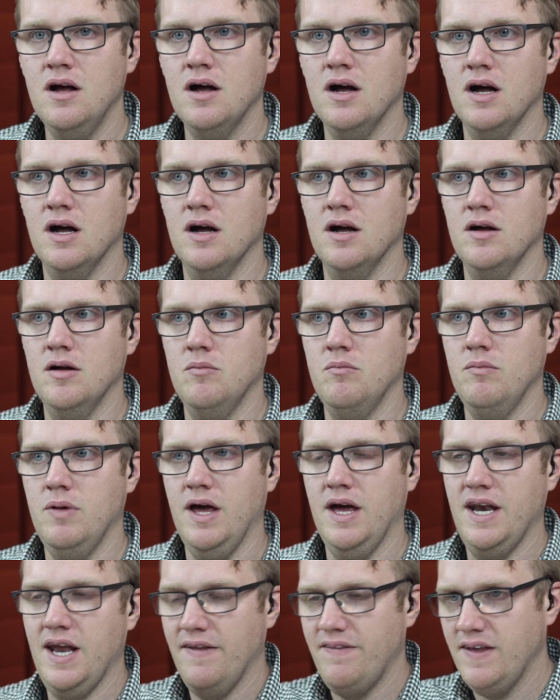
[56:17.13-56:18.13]

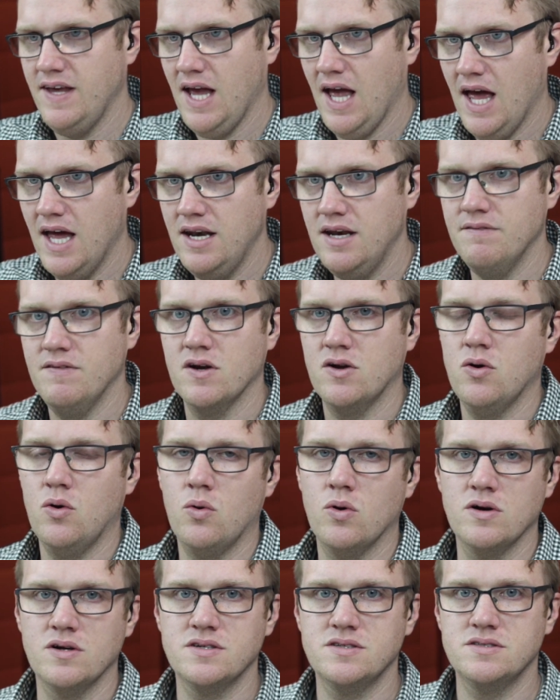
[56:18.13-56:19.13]
And at the end of the
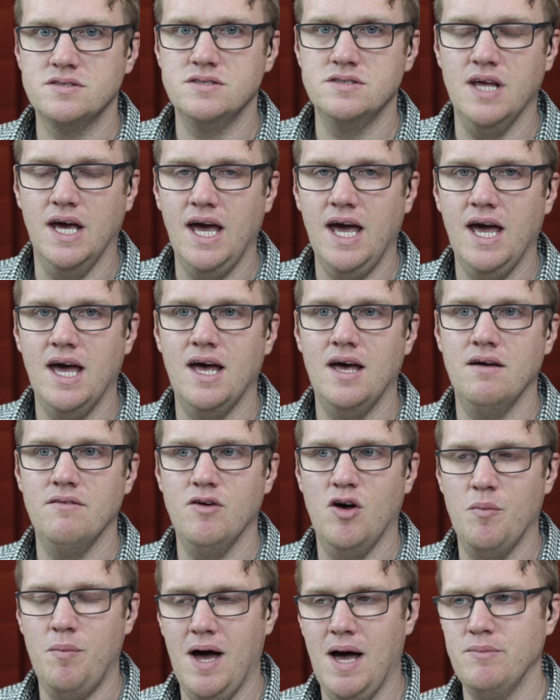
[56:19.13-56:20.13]
course, they have
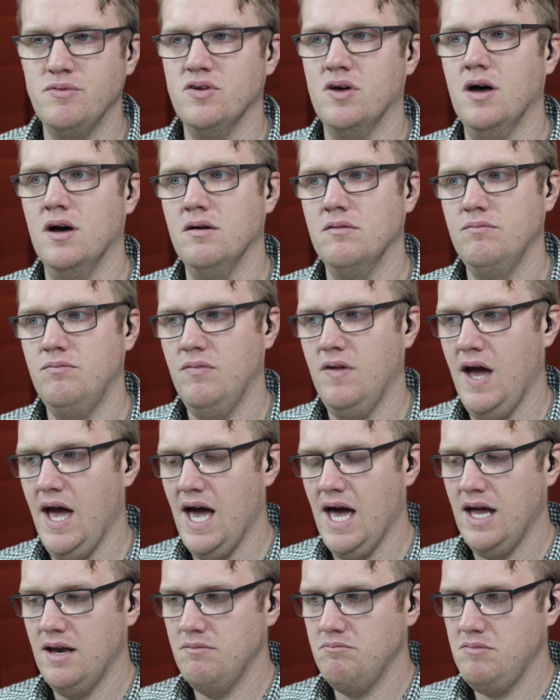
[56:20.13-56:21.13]
a pop song
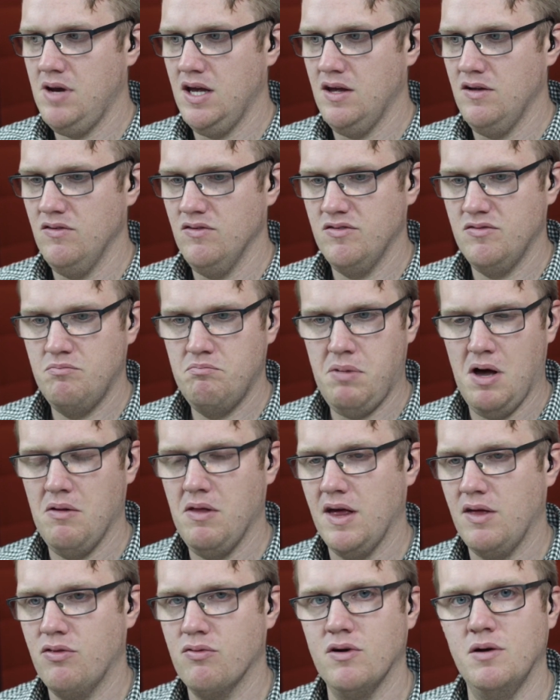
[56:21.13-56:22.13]
that is about
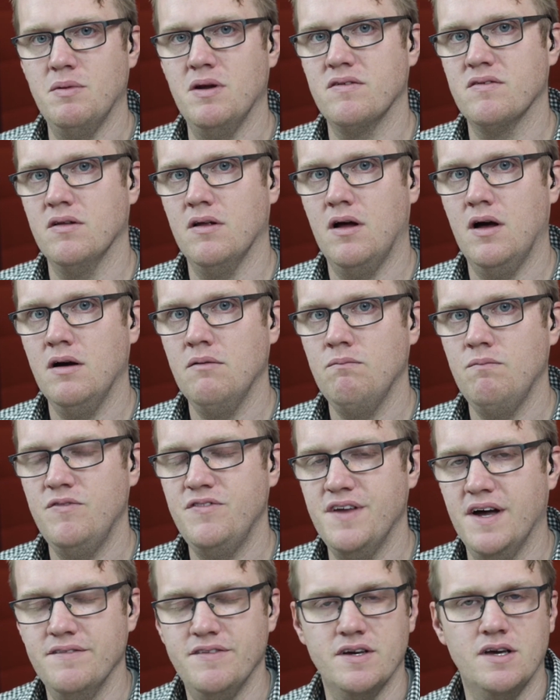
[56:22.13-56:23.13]
like 3 minutes long.
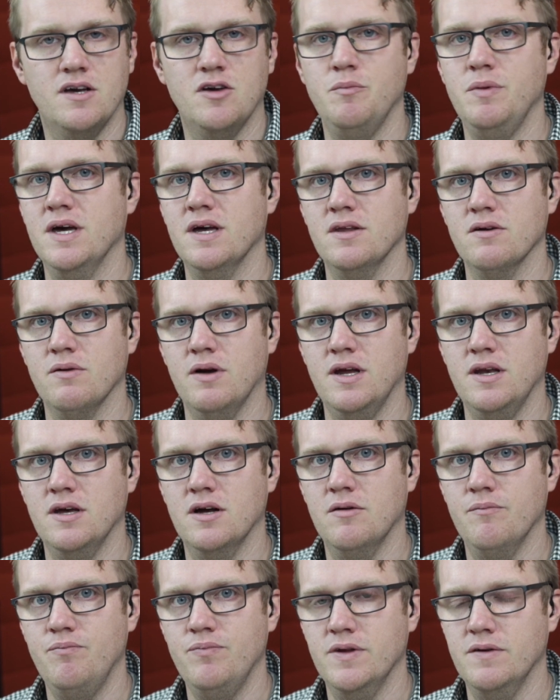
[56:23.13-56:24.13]
Sounds like it could be on the radio.